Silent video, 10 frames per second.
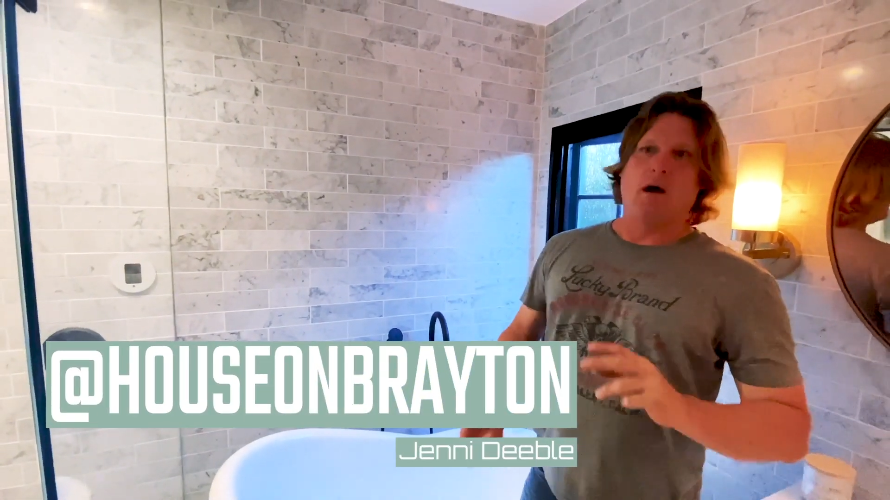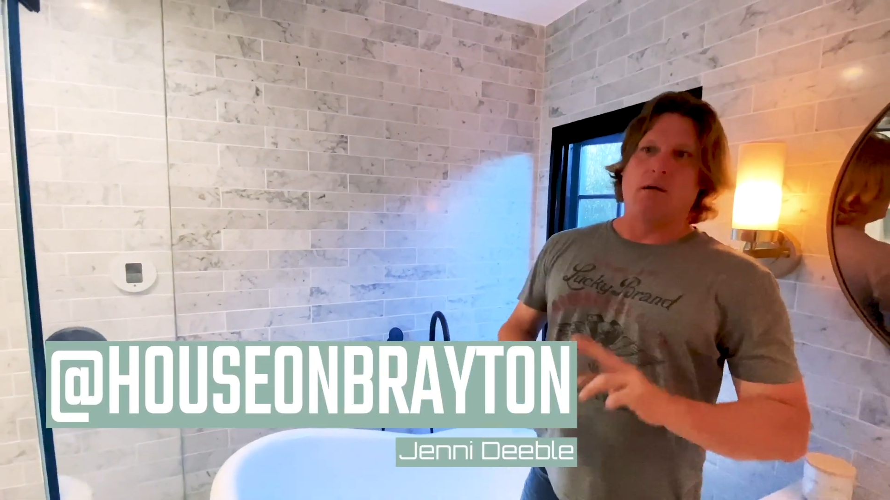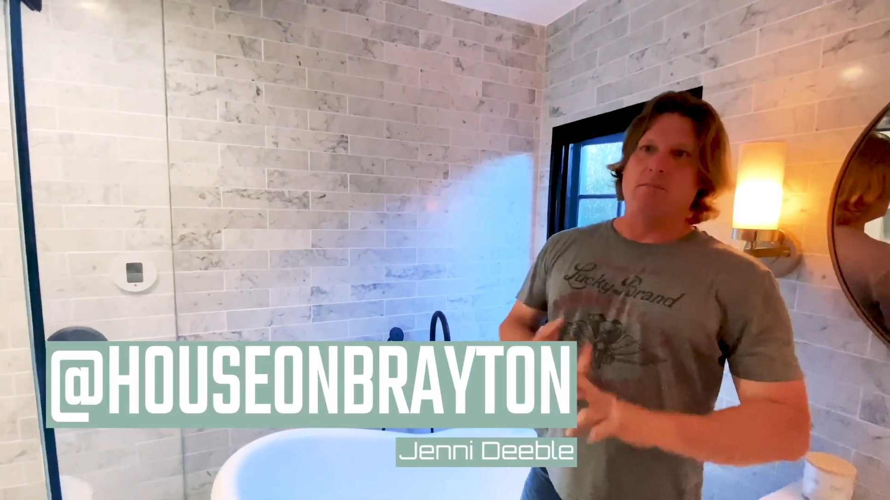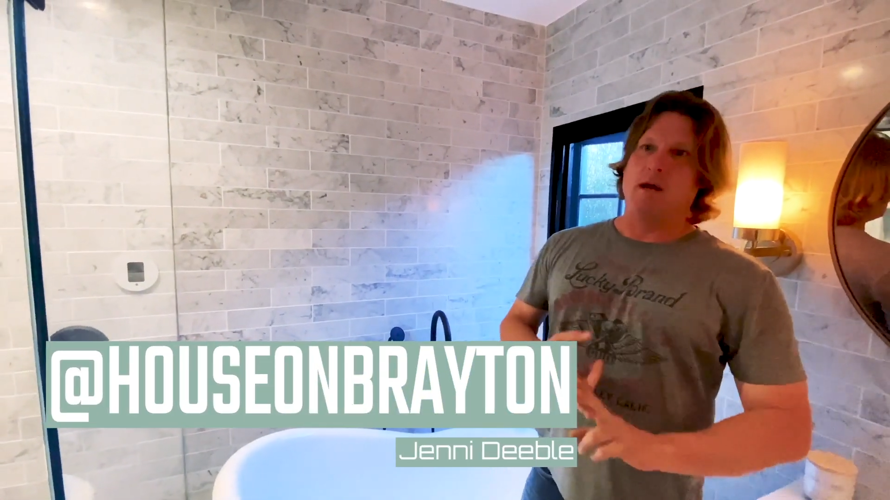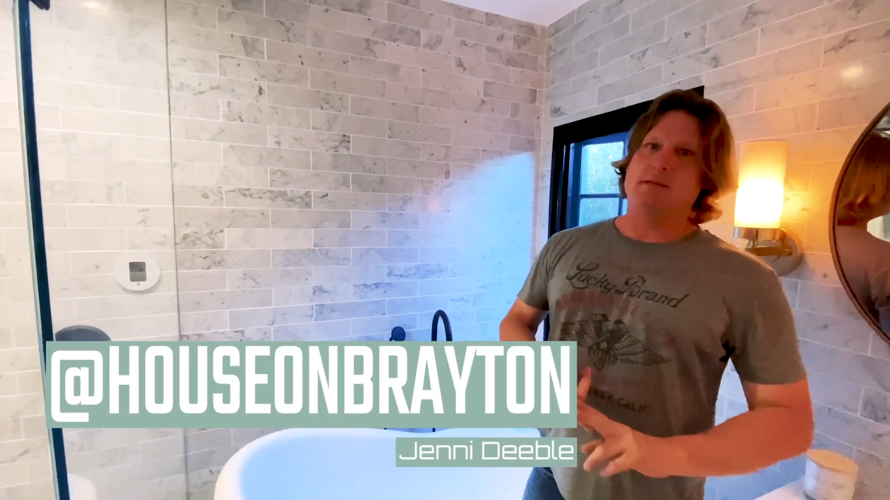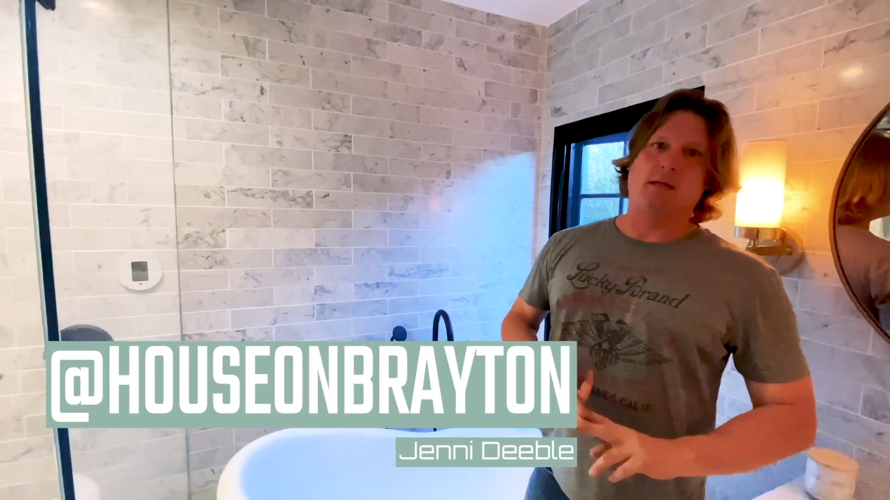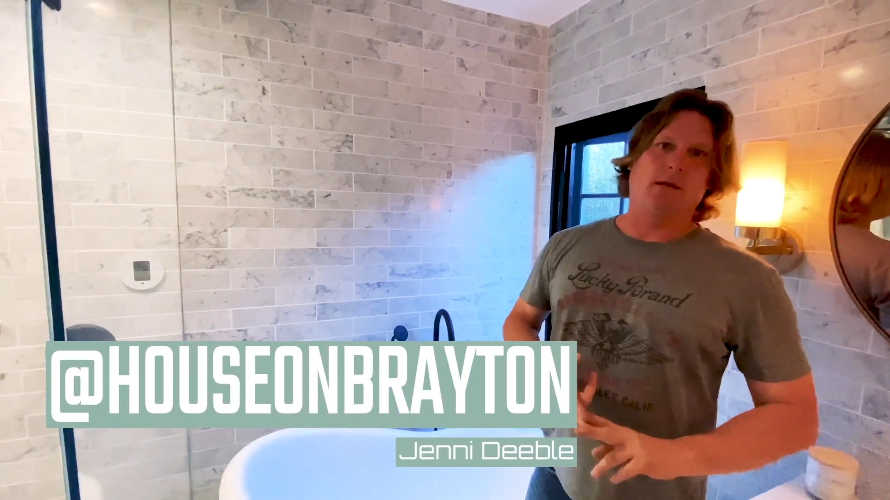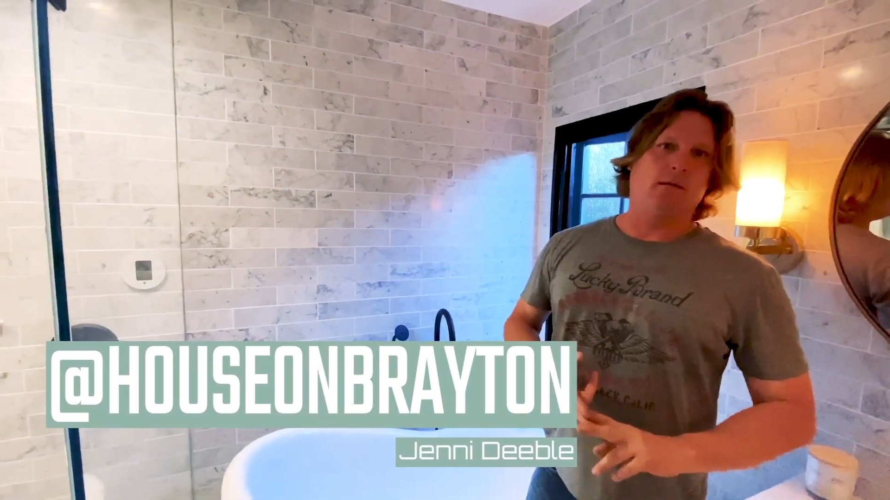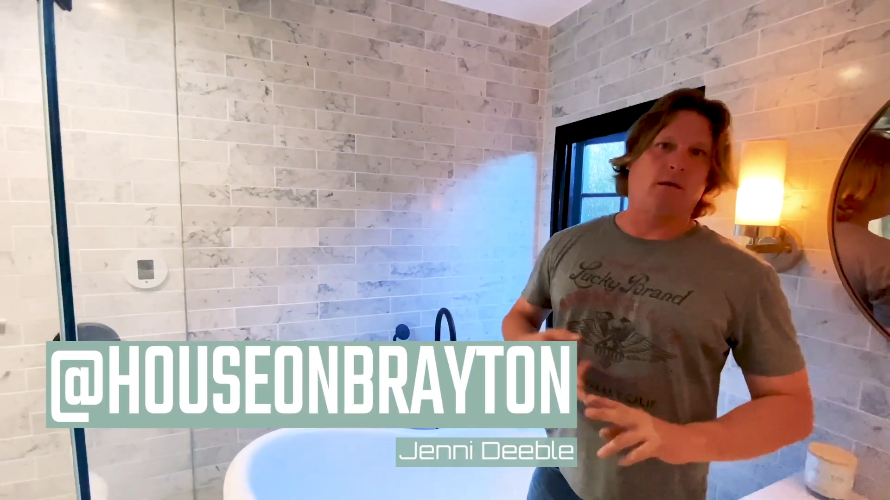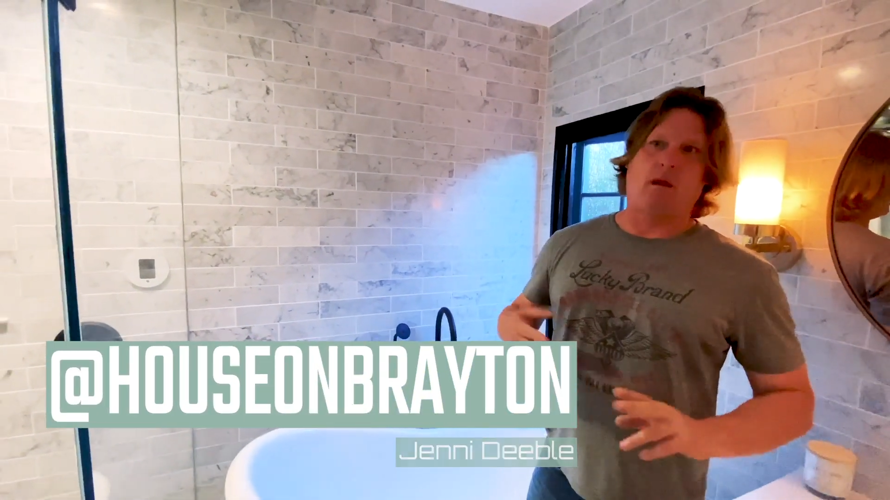
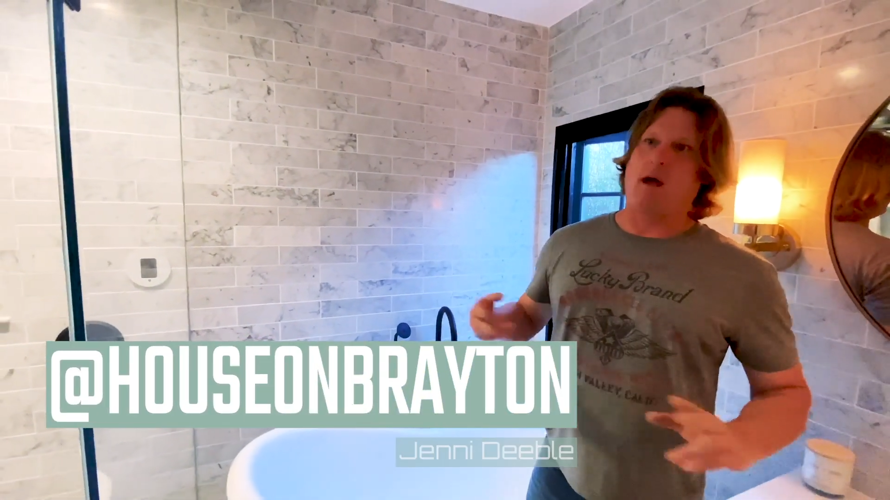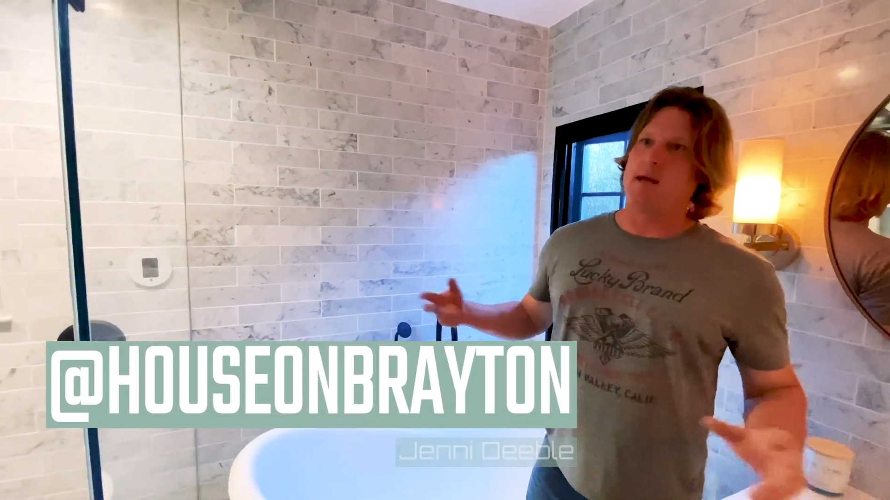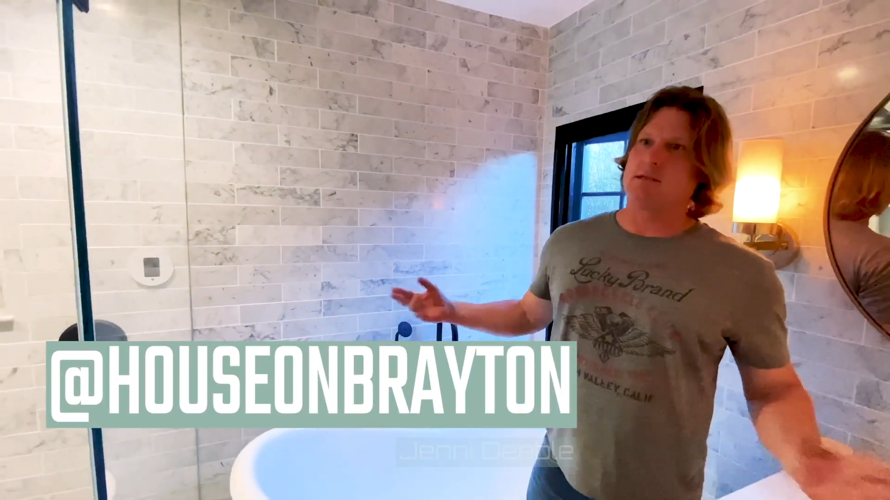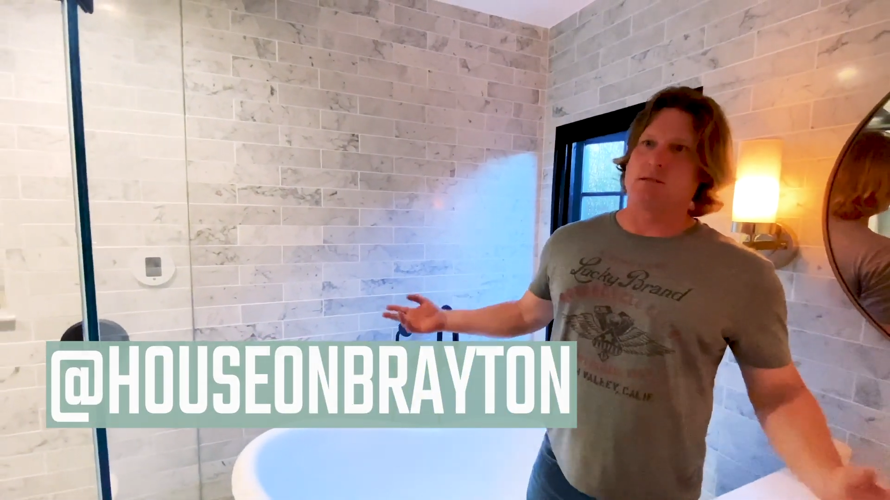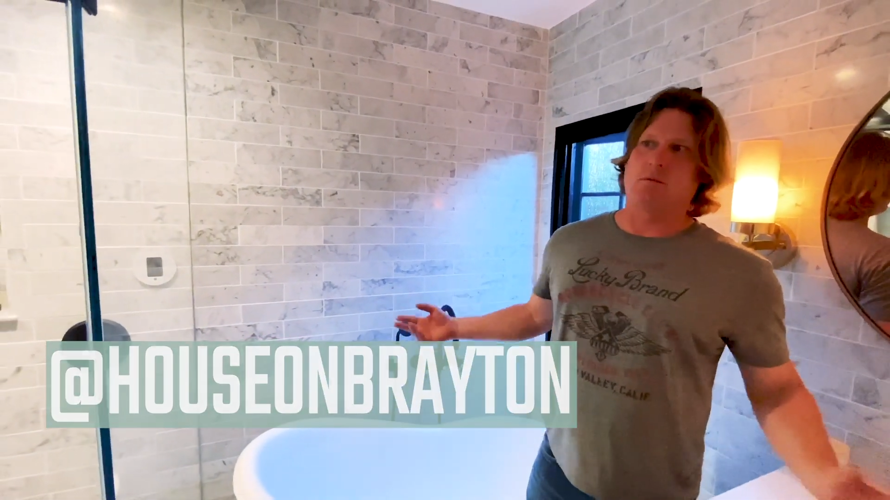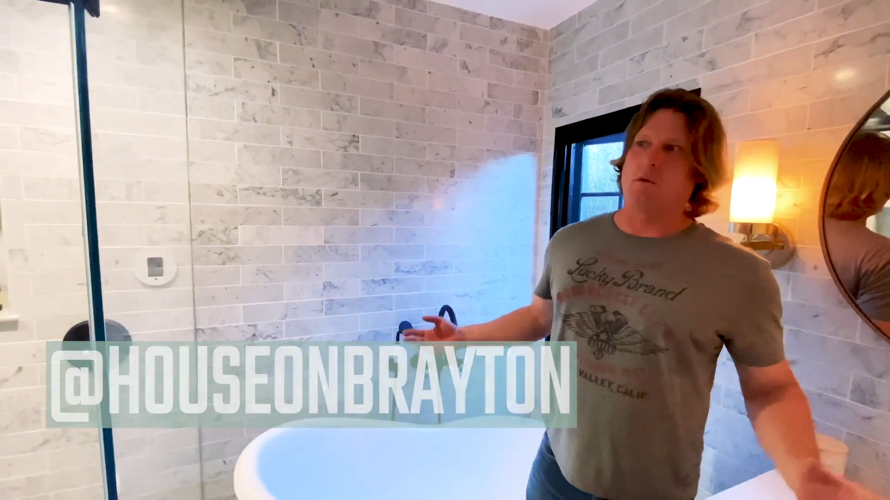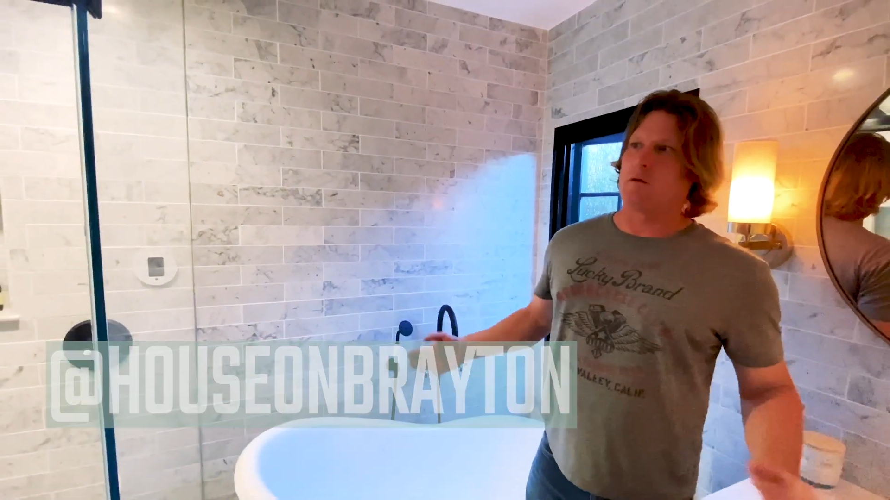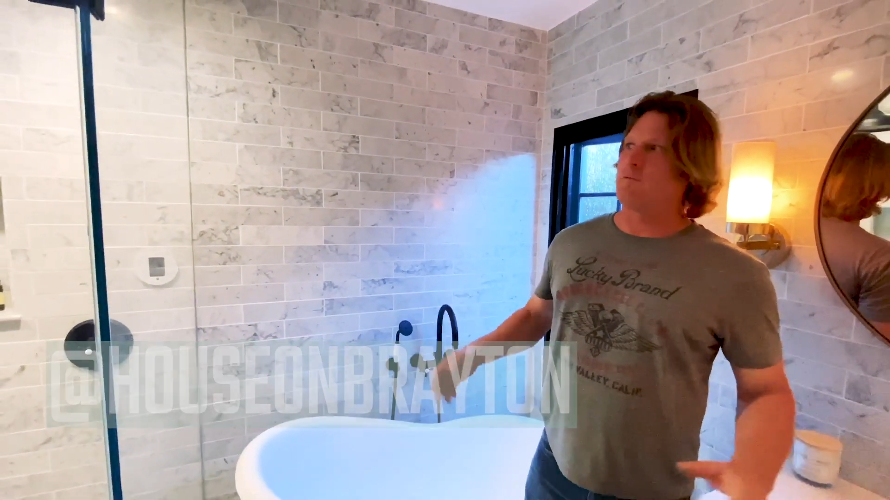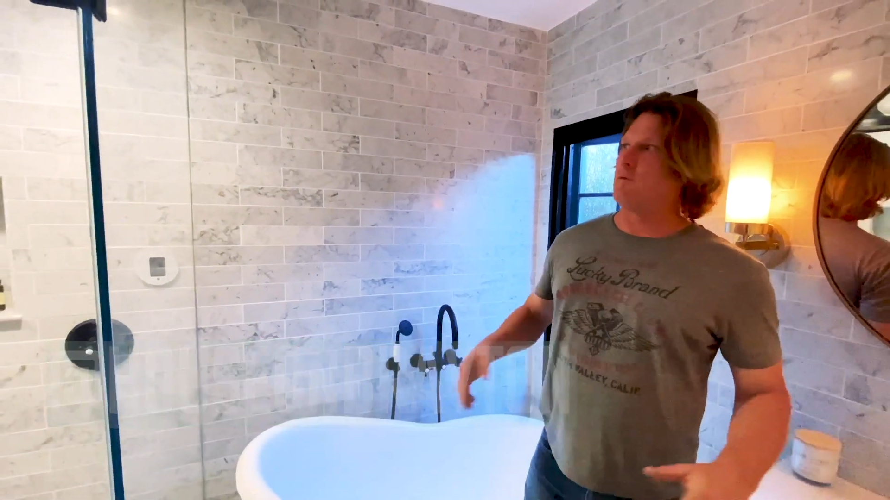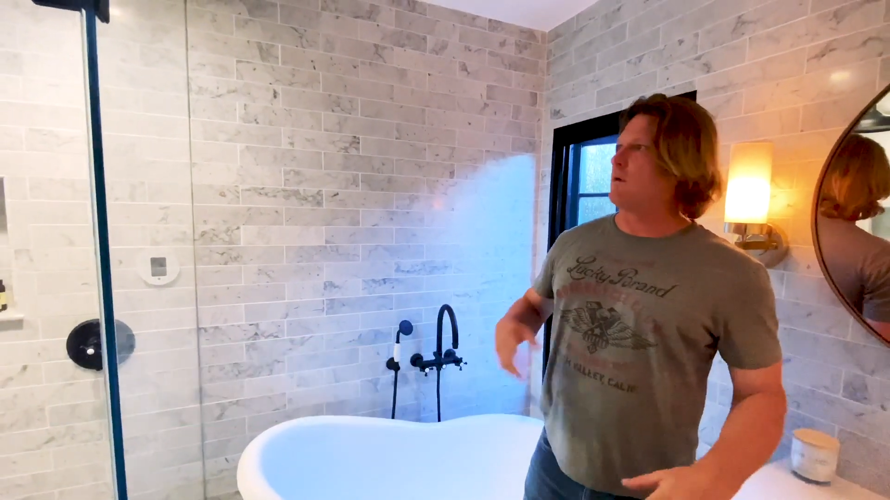amazing clients to
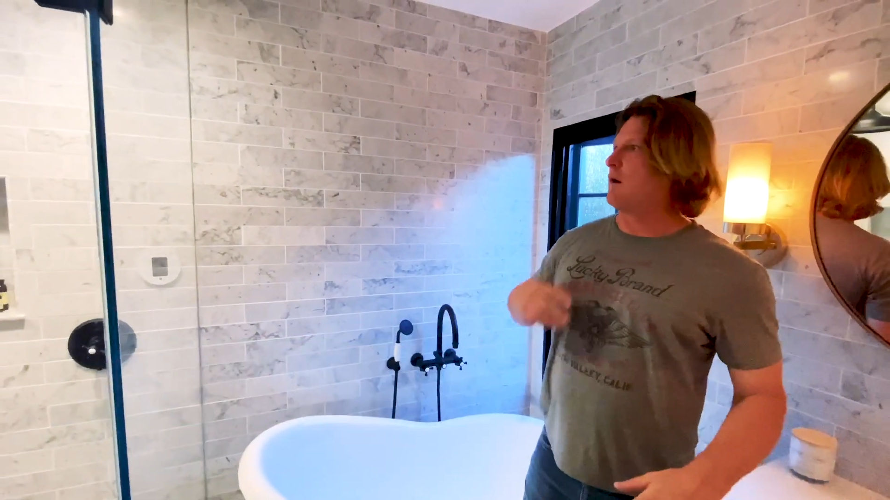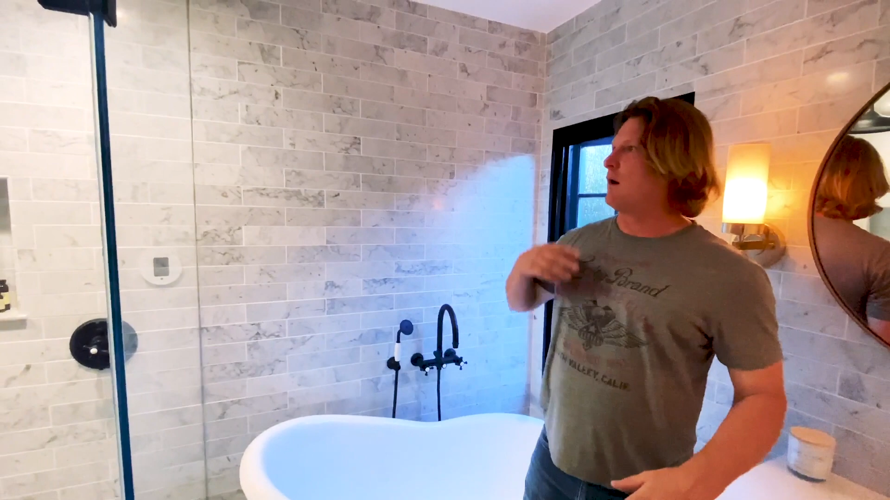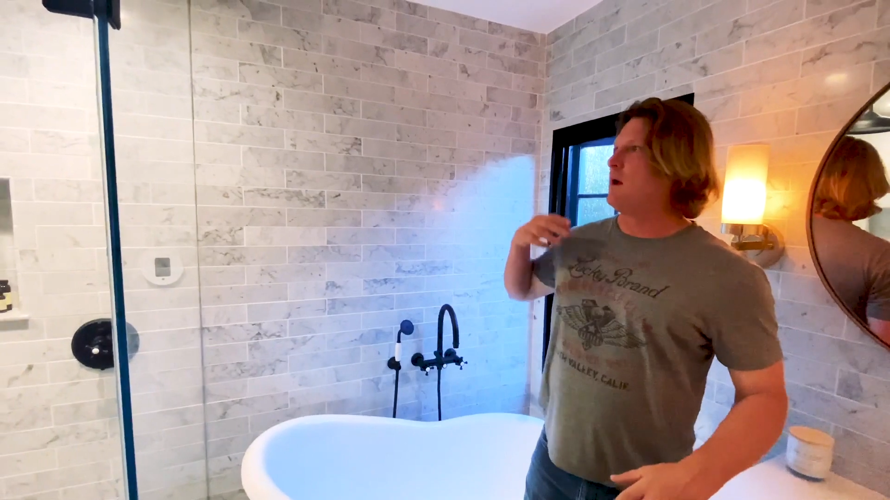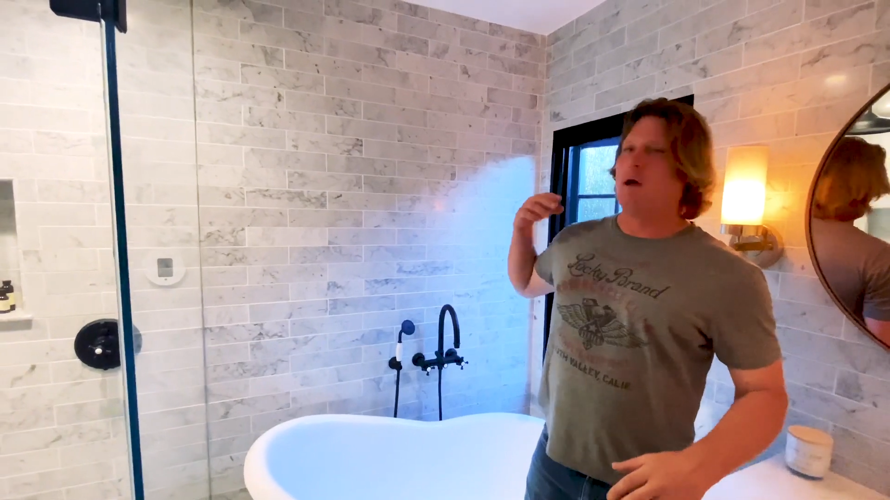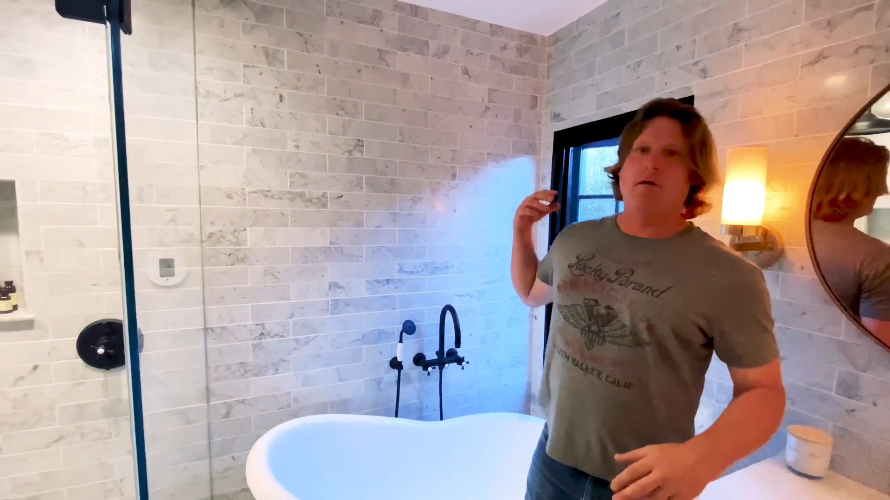work for,